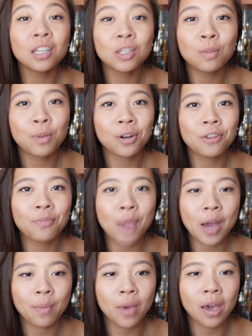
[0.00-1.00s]
supportive
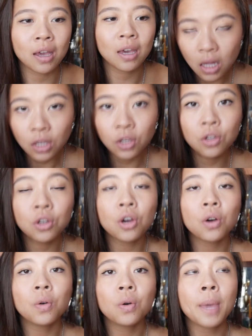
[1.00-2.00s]
backpack.
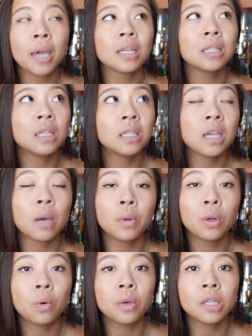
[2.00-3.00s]
Back at CC, I
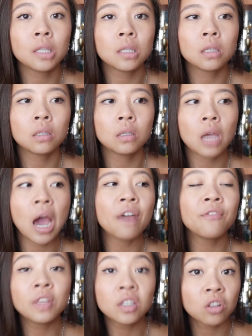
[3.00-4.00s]
would always
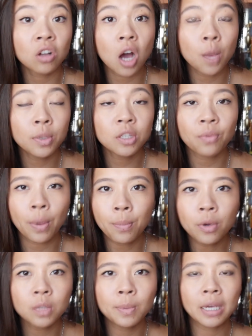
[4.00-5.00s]
have physical copies of my
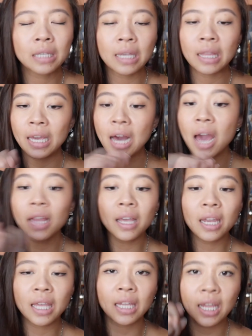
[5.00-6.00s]
books because I like
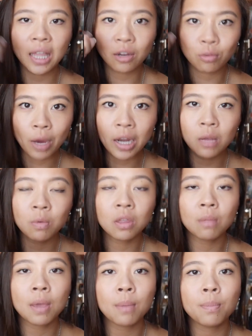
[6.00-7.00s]
highlighting and I like writing
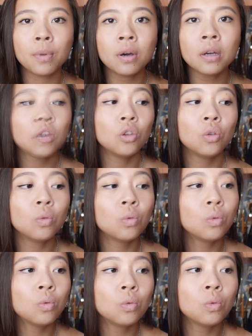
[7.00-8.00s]
within my book.
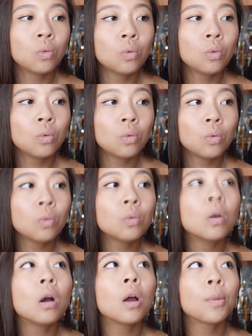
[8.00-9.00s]
You
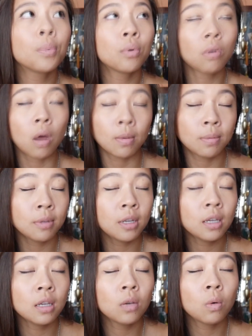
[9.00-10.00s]
are
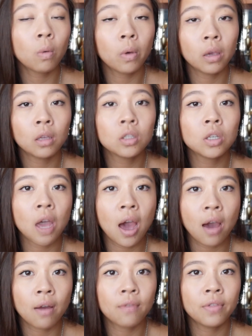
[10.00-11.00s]
probably going to
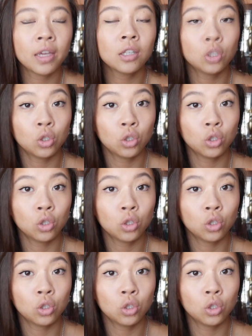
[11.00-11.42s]
have that